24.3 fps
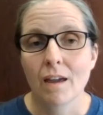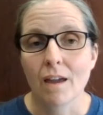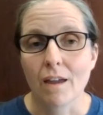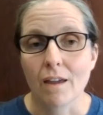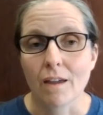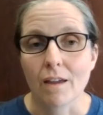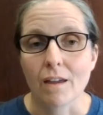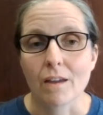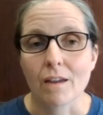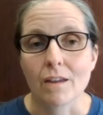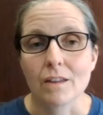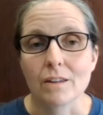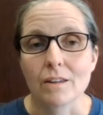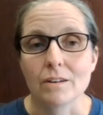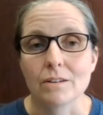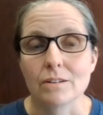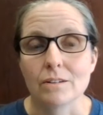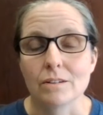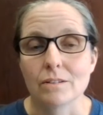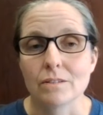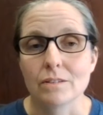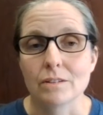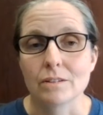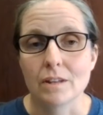And
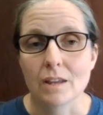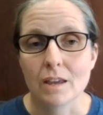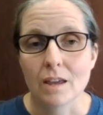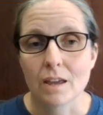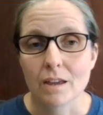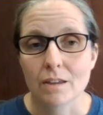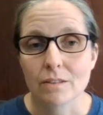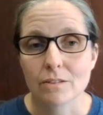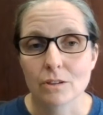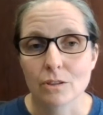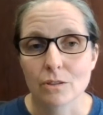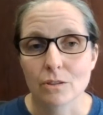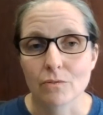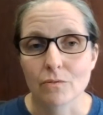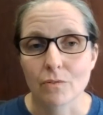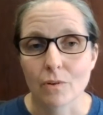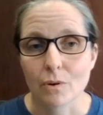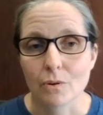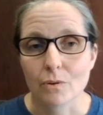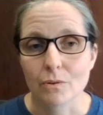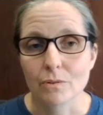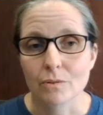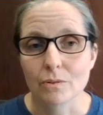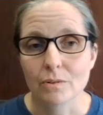the day that the
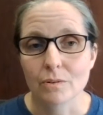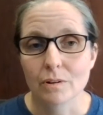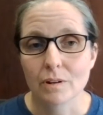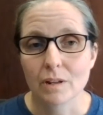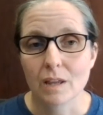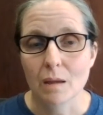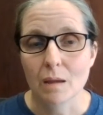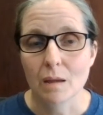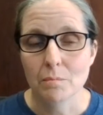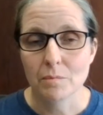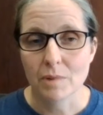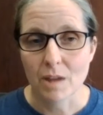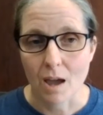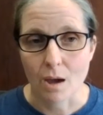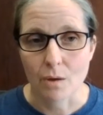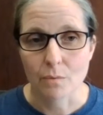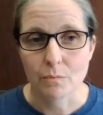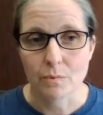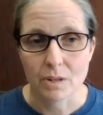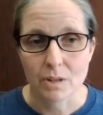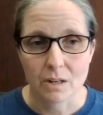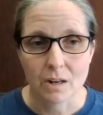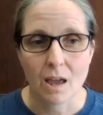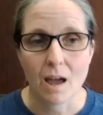vote came down,
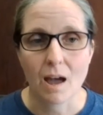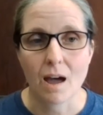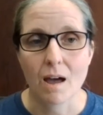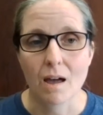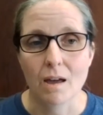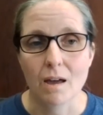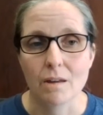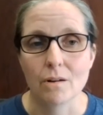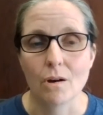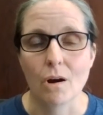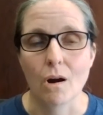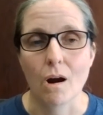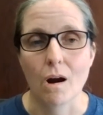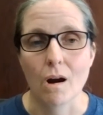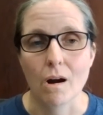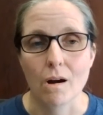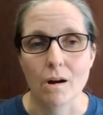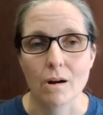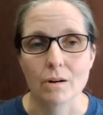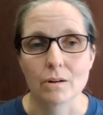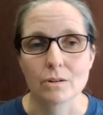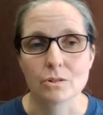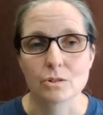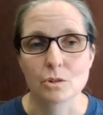we had
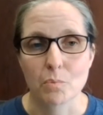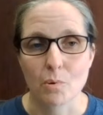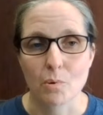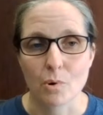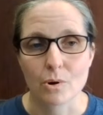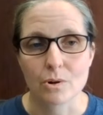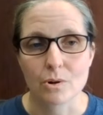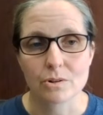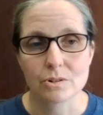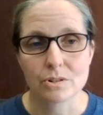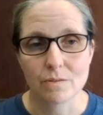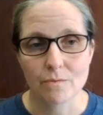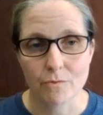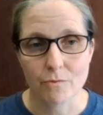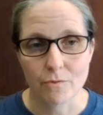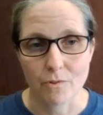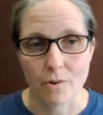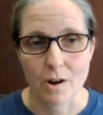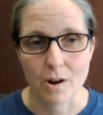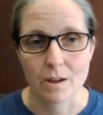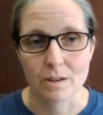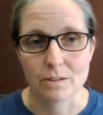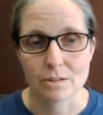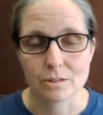our supporters and
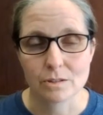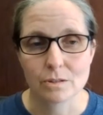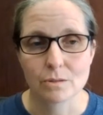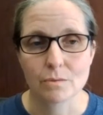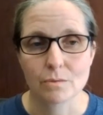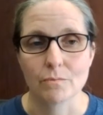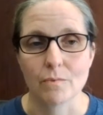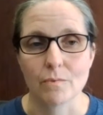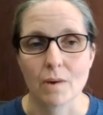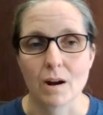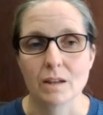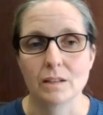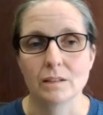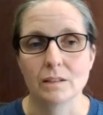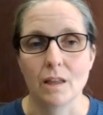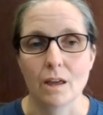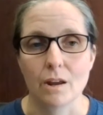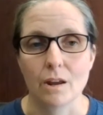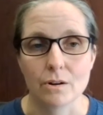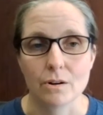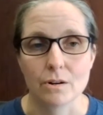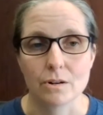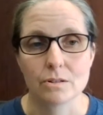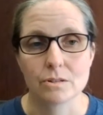friends write
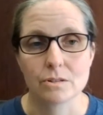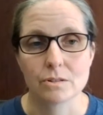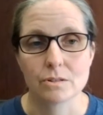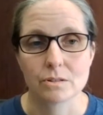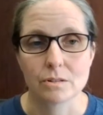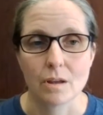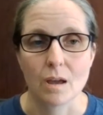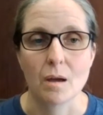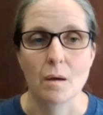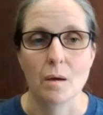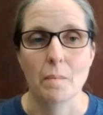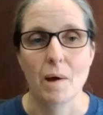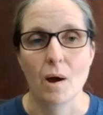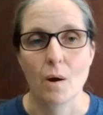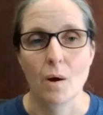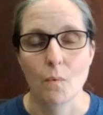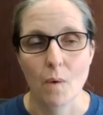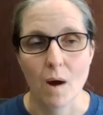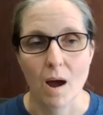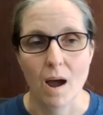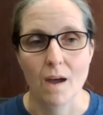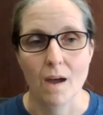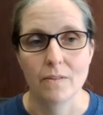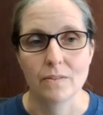letters about
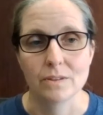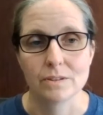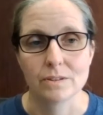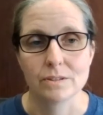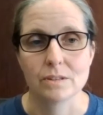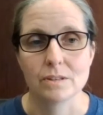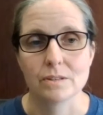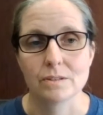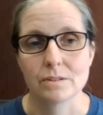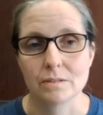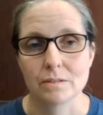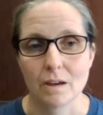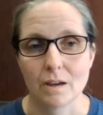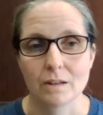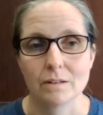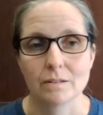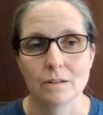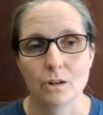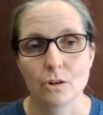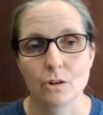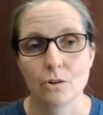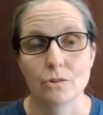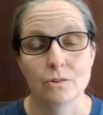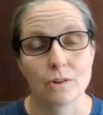why this is not
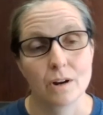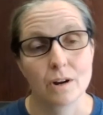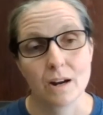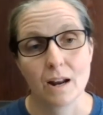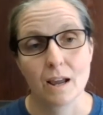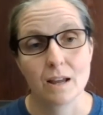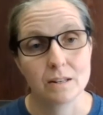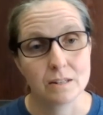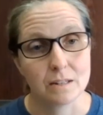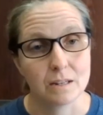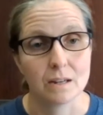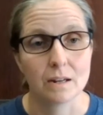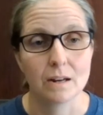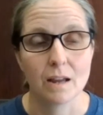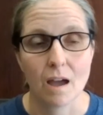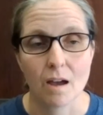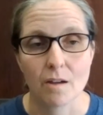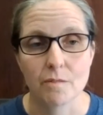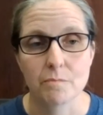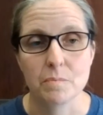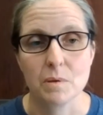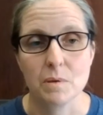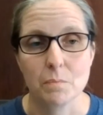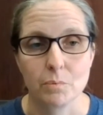a great idea to
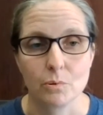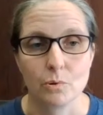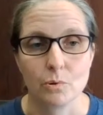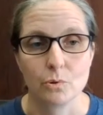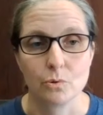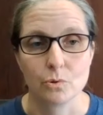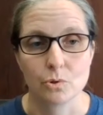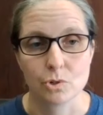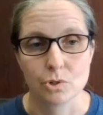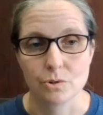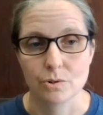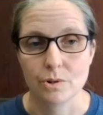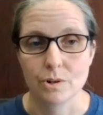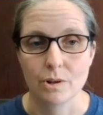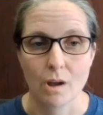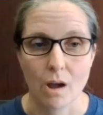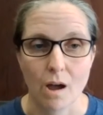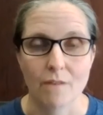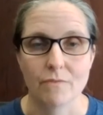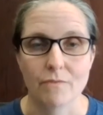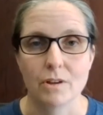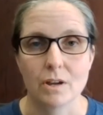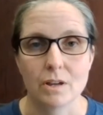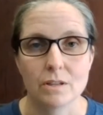have people shooting
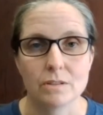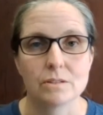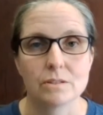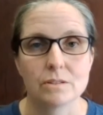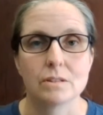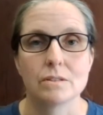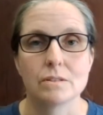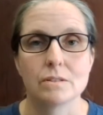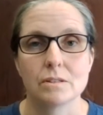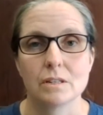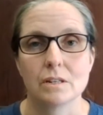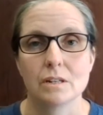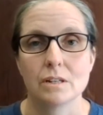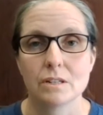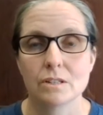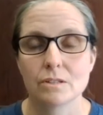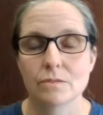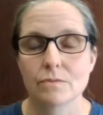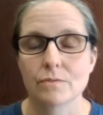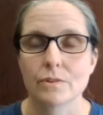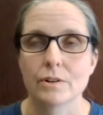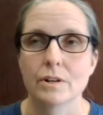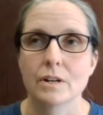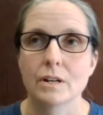off guns in cities
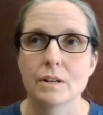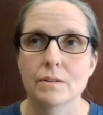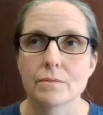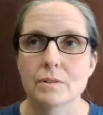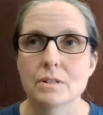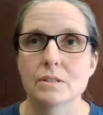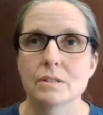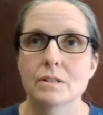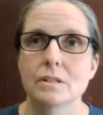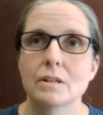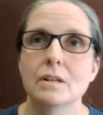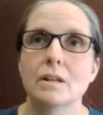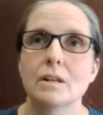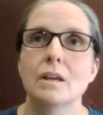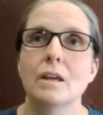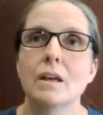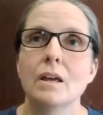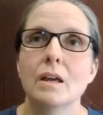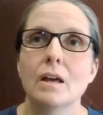for any reason.